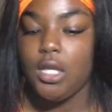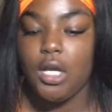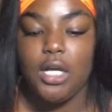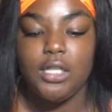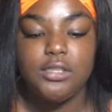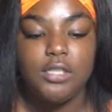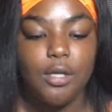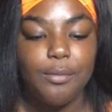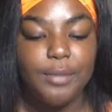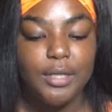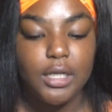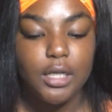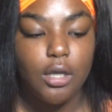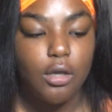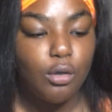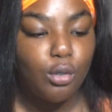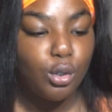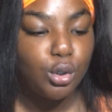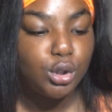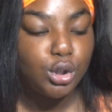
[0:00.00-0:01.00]
y'all told me to
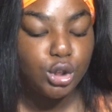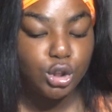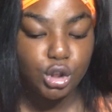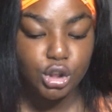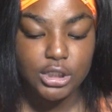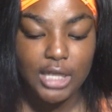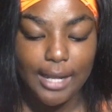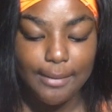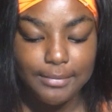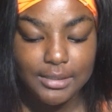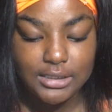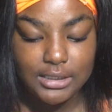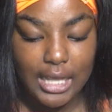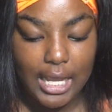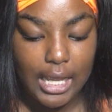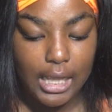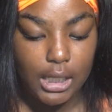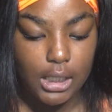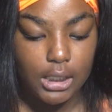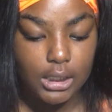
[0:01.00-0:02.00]
go to
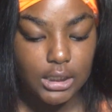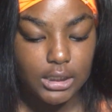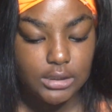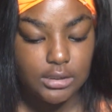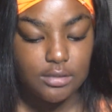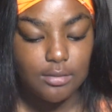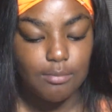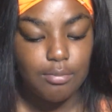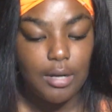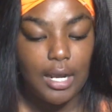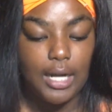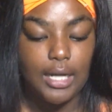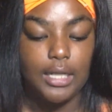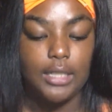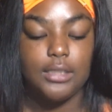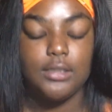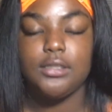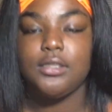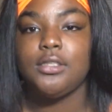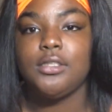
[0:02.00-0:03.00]
ShopMissA and get some
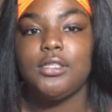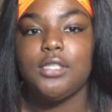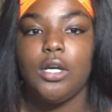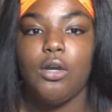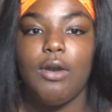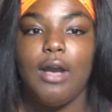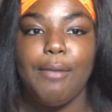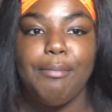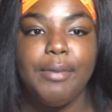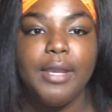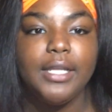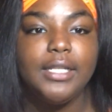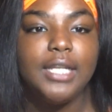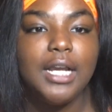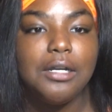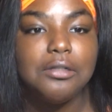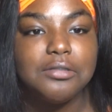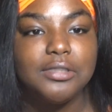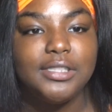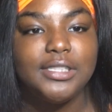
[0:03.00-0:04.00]
products. So I picked
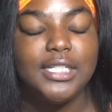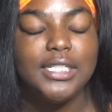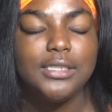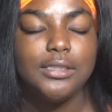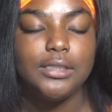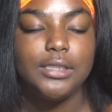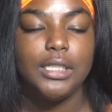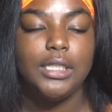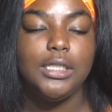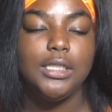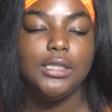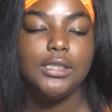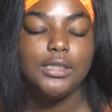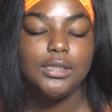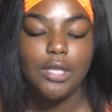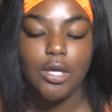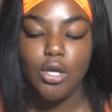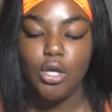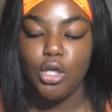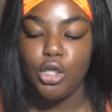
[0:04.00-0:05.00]
out 6
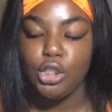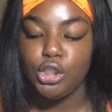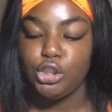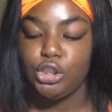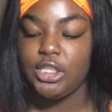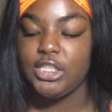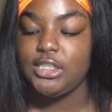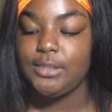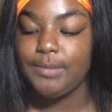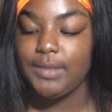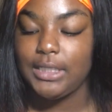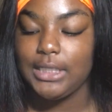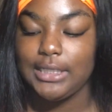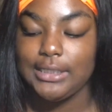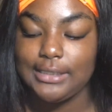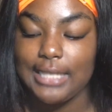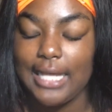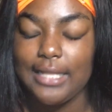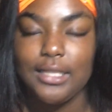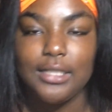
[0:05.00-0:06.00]
things just
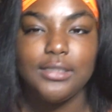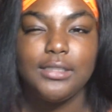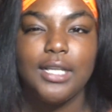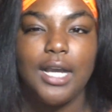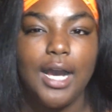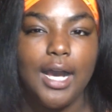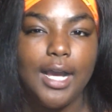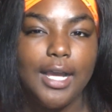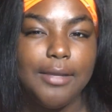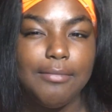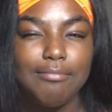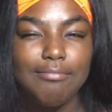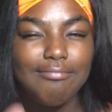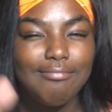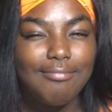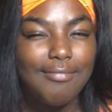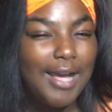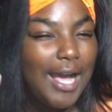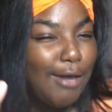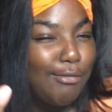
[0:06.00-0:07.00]
because at the
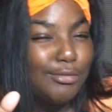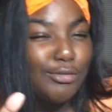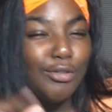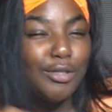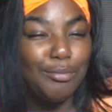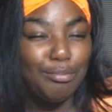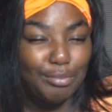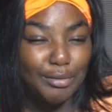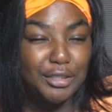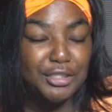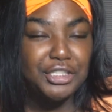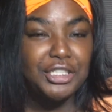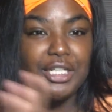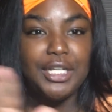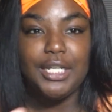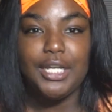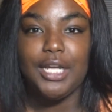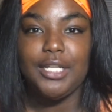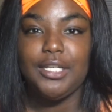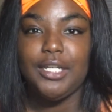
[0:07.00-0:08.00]
time I was on a
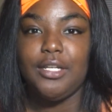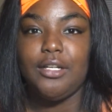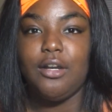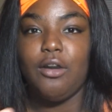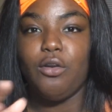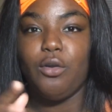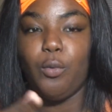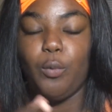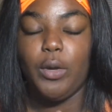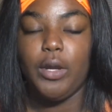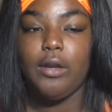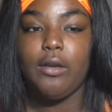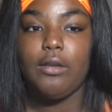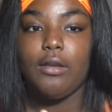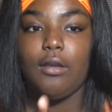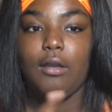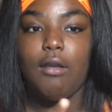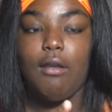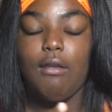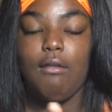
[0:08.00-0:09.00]
budget and I didn't go to
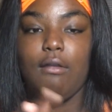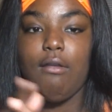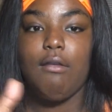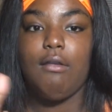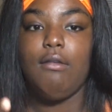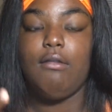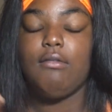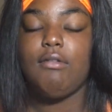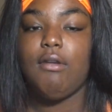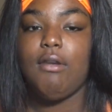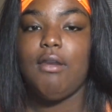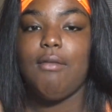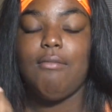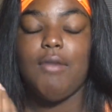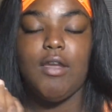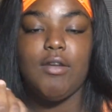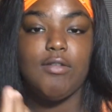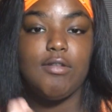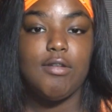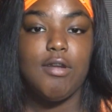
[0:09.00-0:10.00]
work and to get
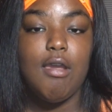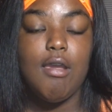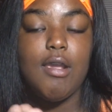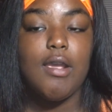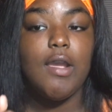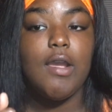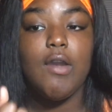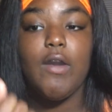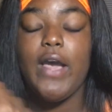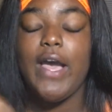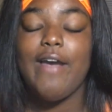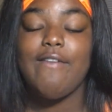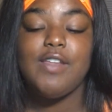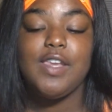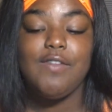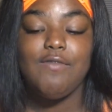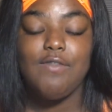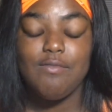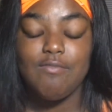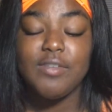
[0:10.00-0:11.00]
my check. I
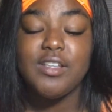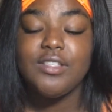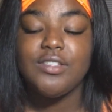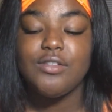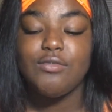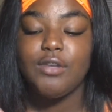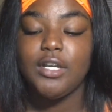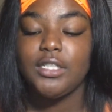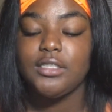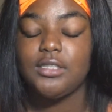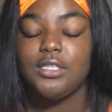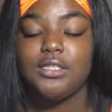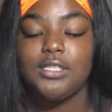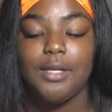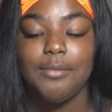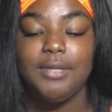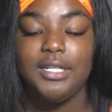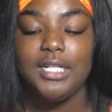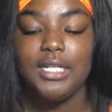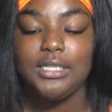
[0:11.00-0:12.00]
haven't even been to work
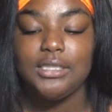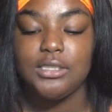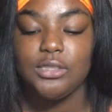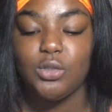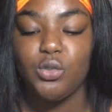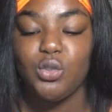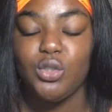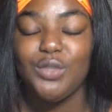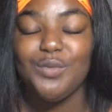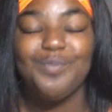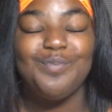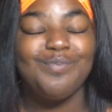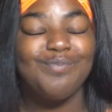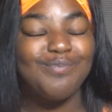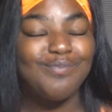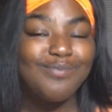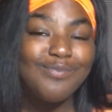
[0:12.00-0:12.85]
since I've been out of school.